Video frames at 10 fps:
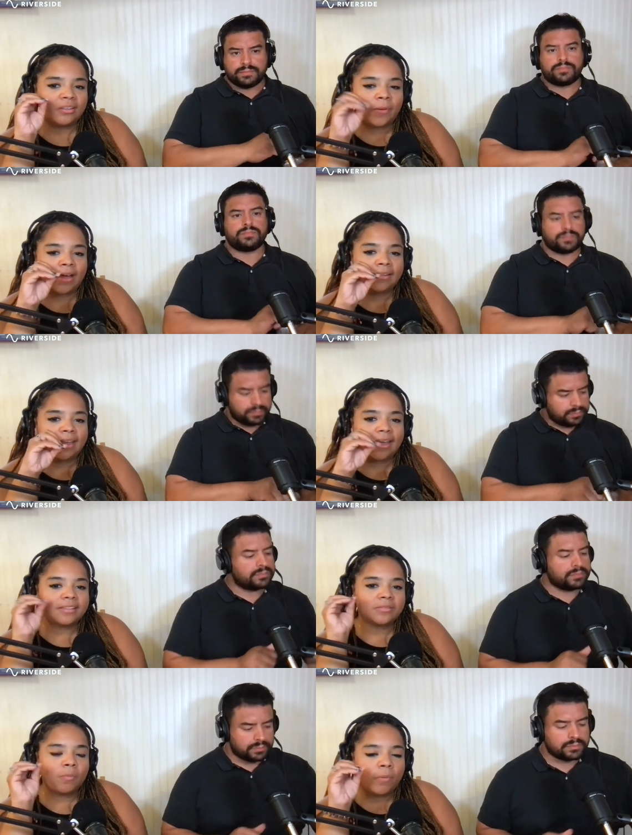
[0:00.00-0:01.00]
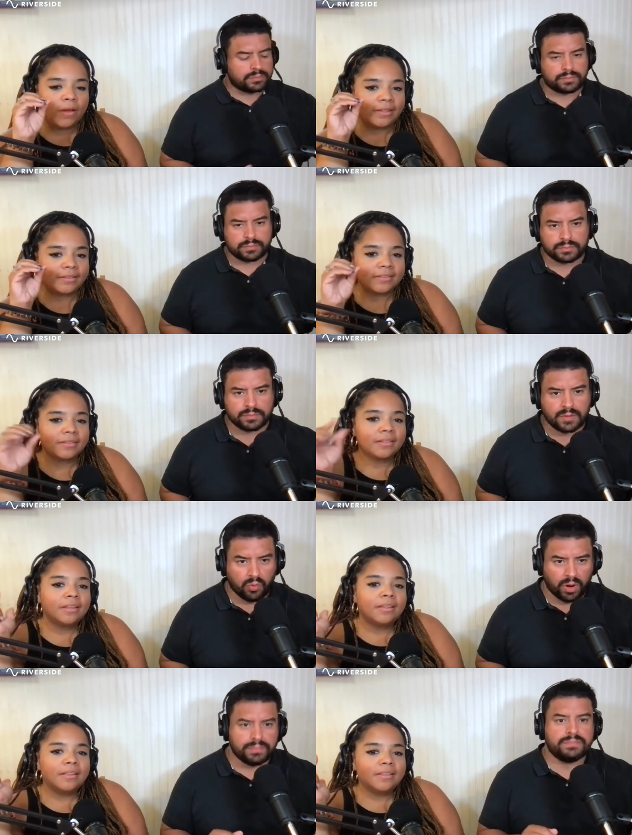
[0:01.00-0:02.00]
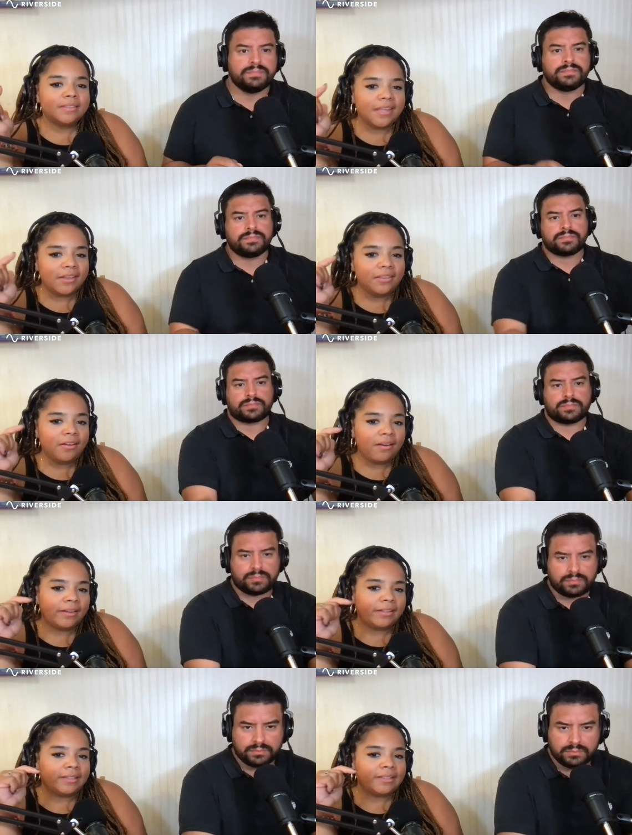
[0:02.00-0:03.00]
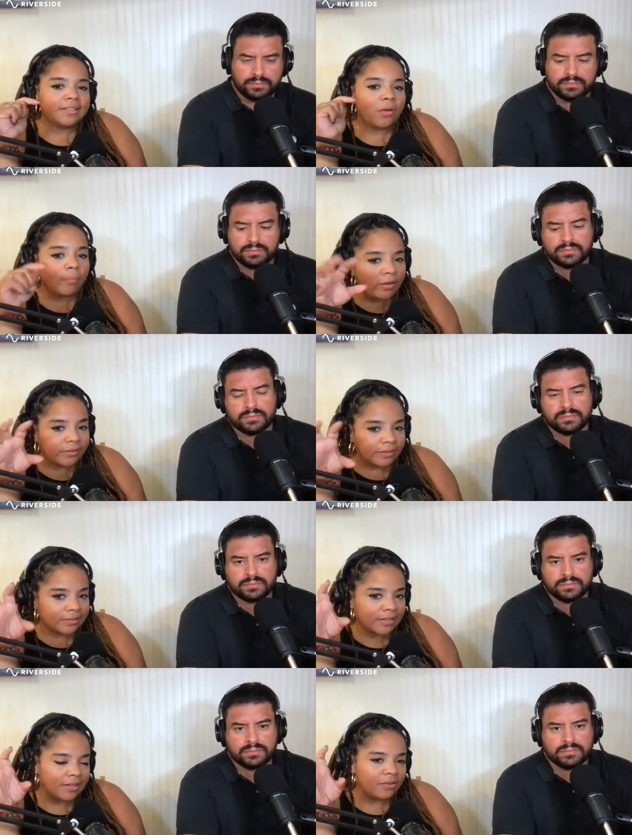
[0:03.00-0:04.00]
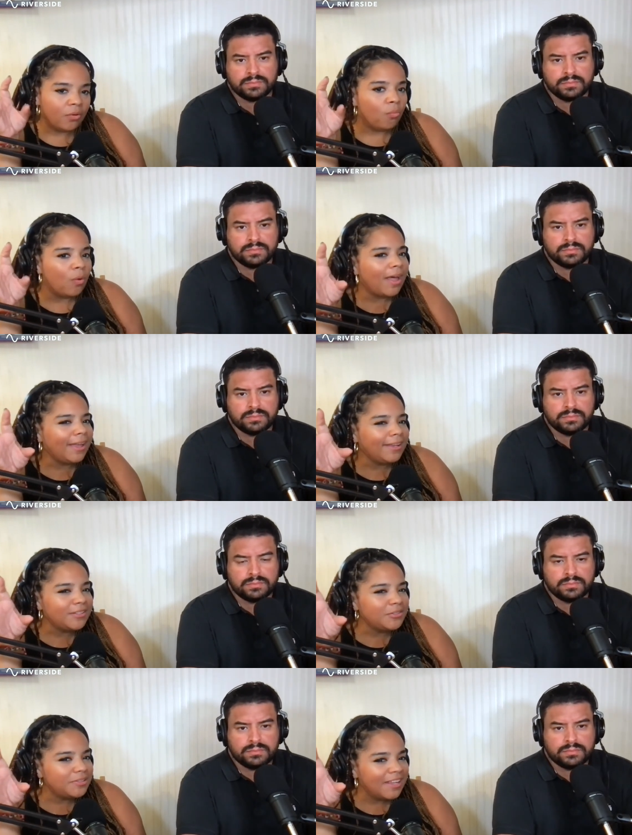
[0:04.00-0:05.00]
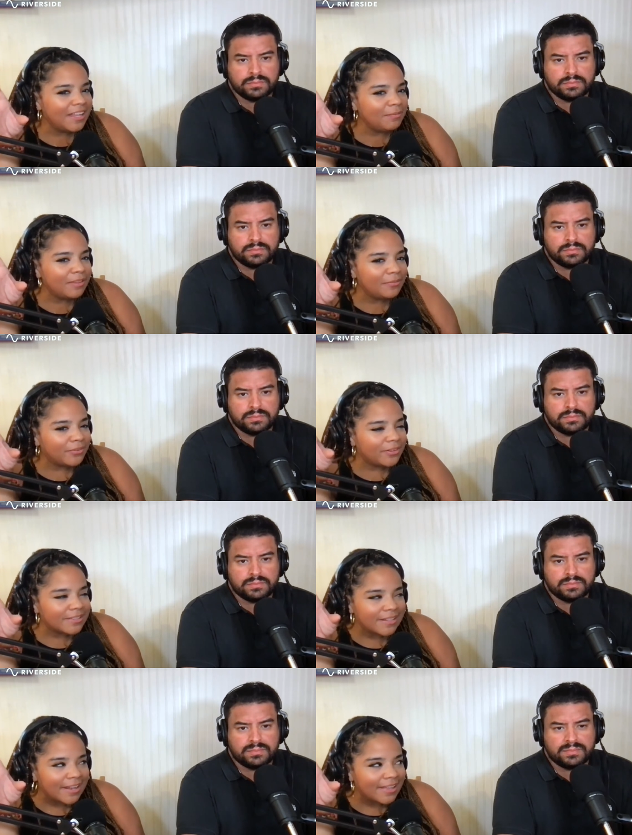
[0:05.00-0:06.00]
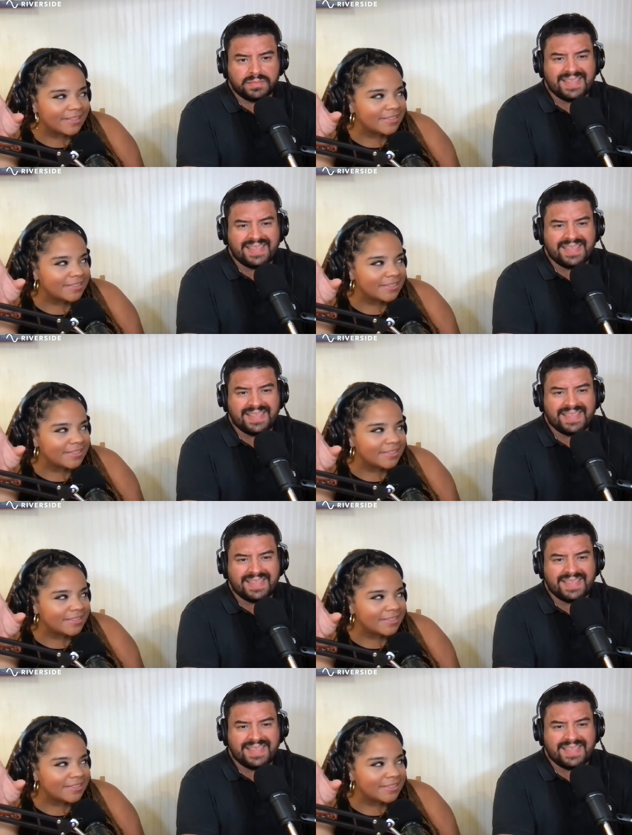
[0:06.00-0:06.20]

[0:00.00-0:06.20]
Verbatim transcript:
Speaker 1: the podcast, but right tell the audience about it. Like, why did you name it first class,